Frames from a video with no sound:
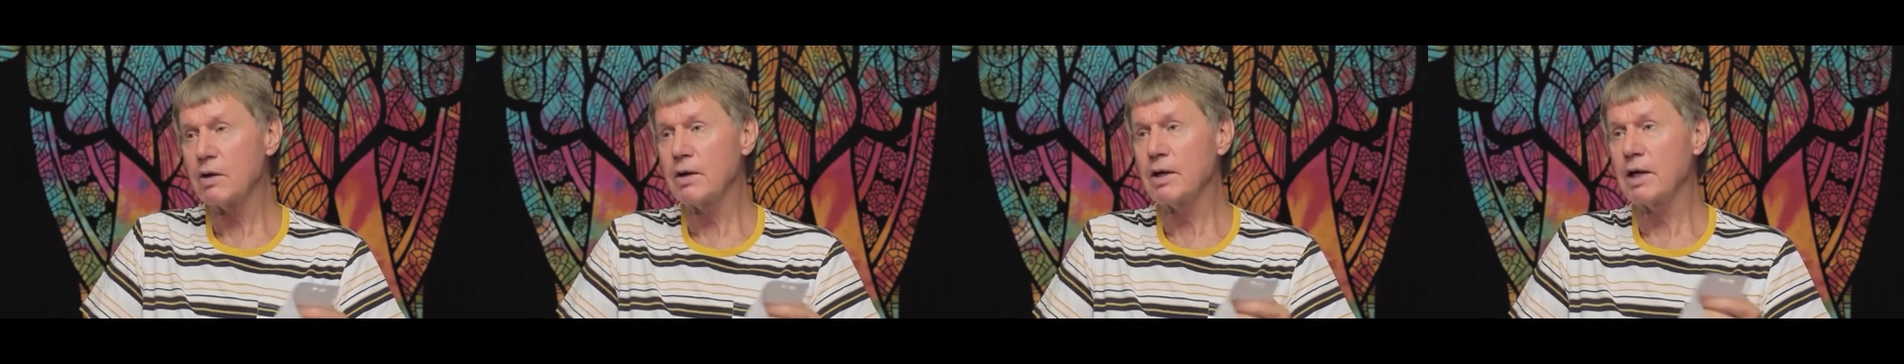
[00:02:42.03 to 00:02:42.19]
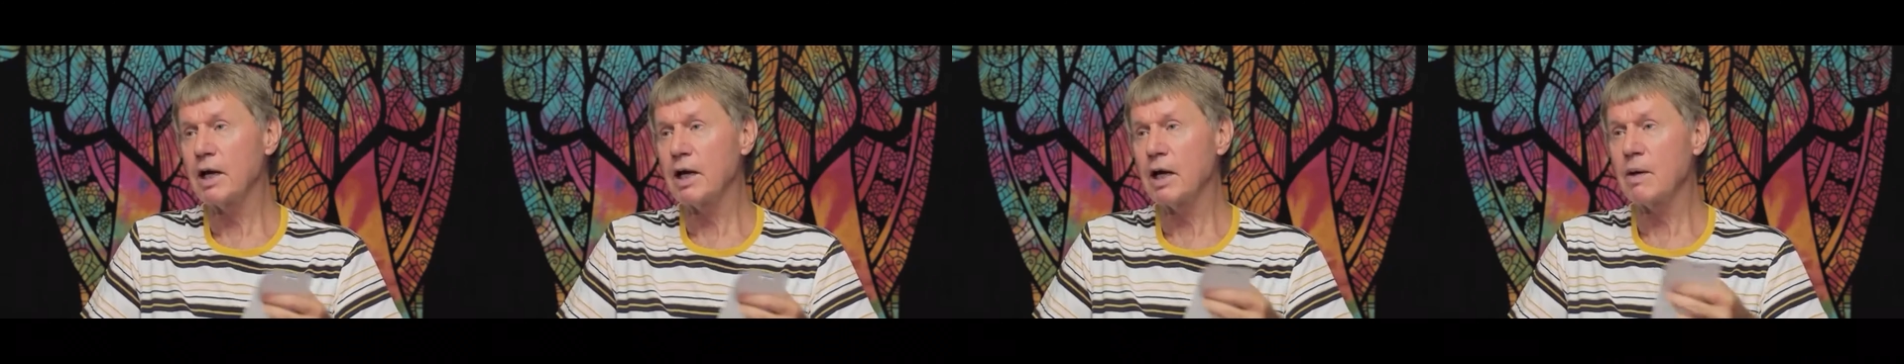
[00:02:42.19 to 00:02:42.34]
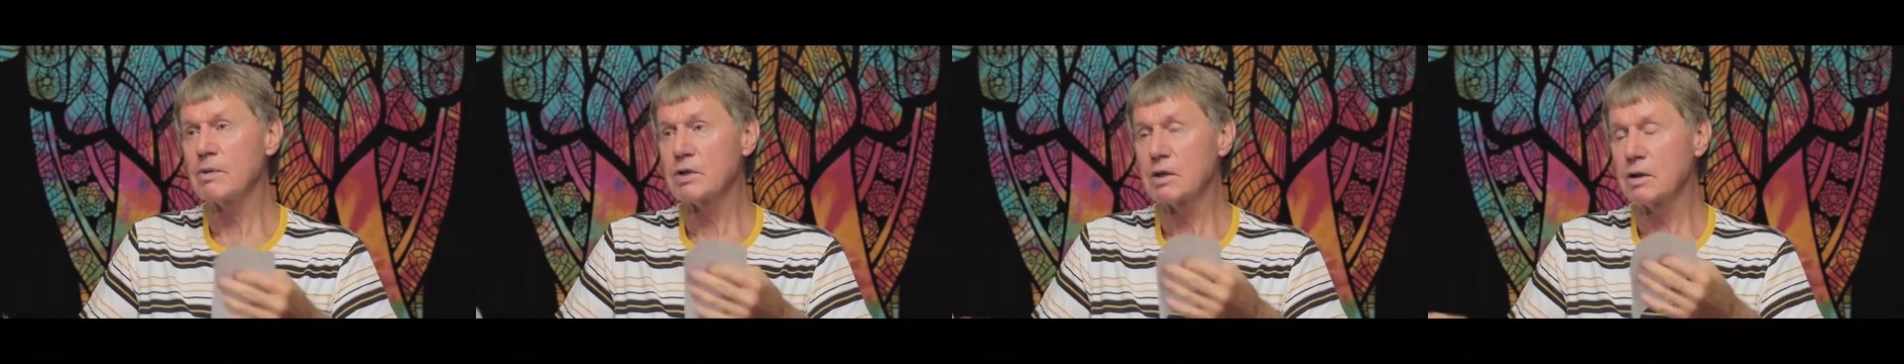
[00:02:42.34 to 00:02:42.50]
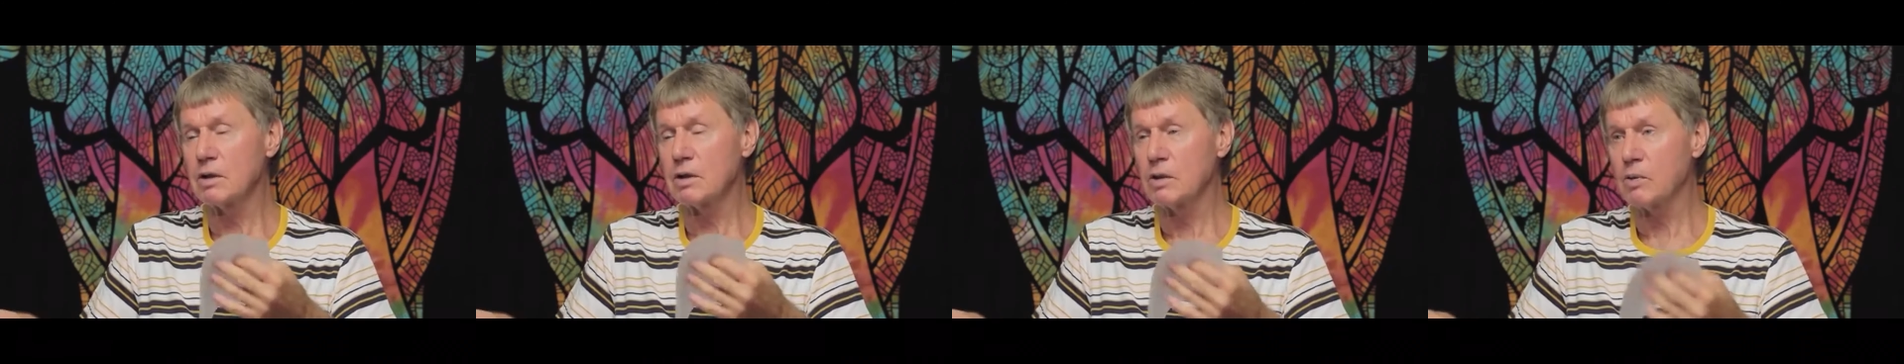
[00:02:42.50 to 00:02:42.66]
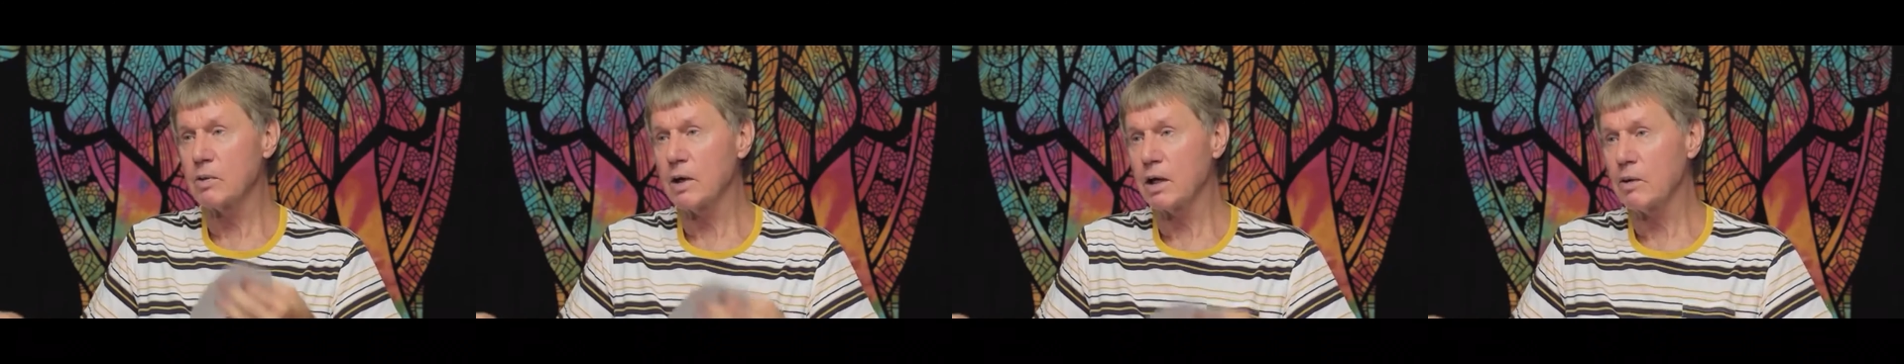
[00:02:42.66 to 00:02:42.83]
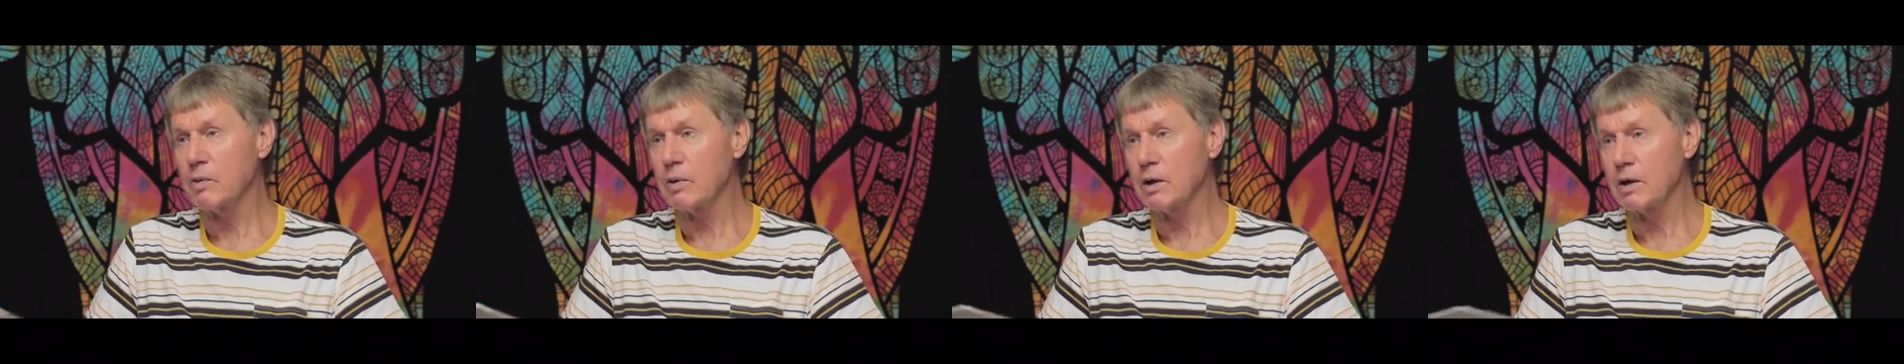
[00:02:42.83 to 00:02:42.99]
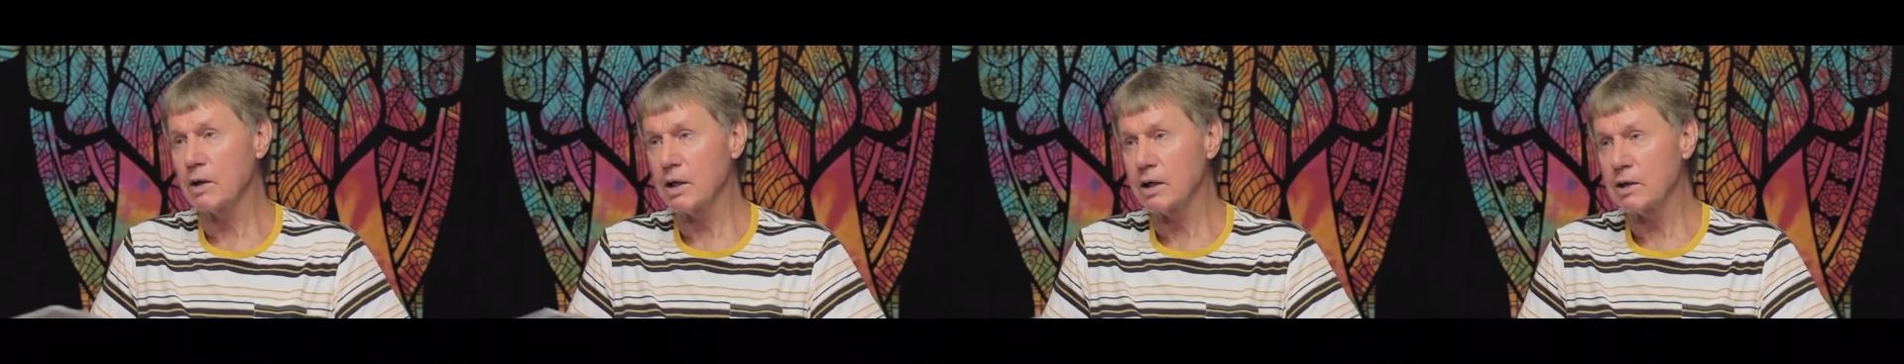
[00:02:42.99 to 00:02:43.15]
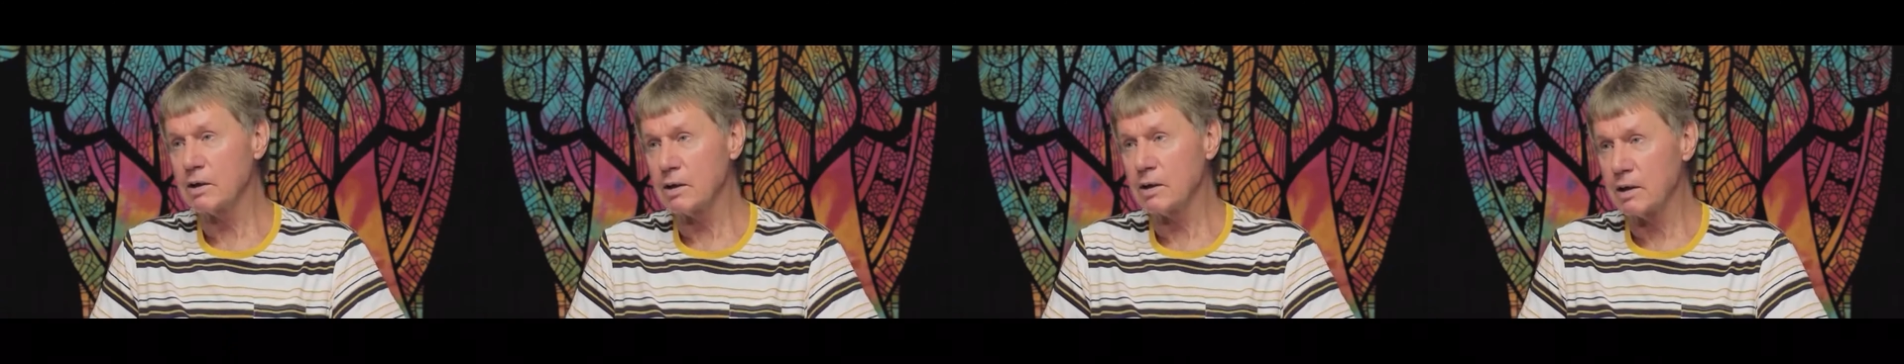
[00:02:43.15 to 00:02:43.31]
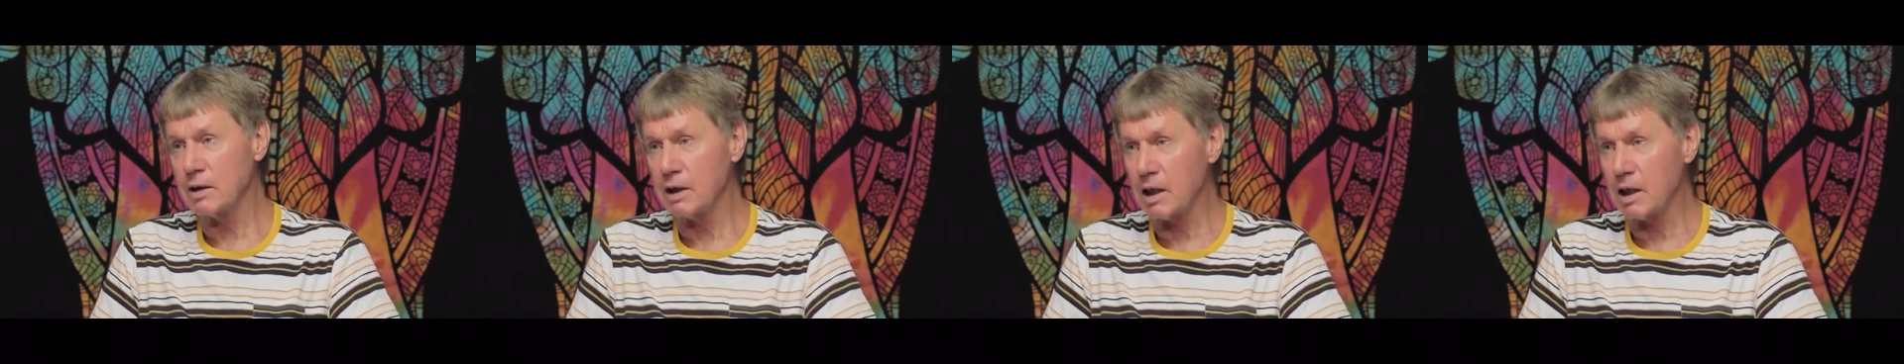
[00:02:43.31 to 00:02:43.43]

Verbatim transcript: to our names and the way we write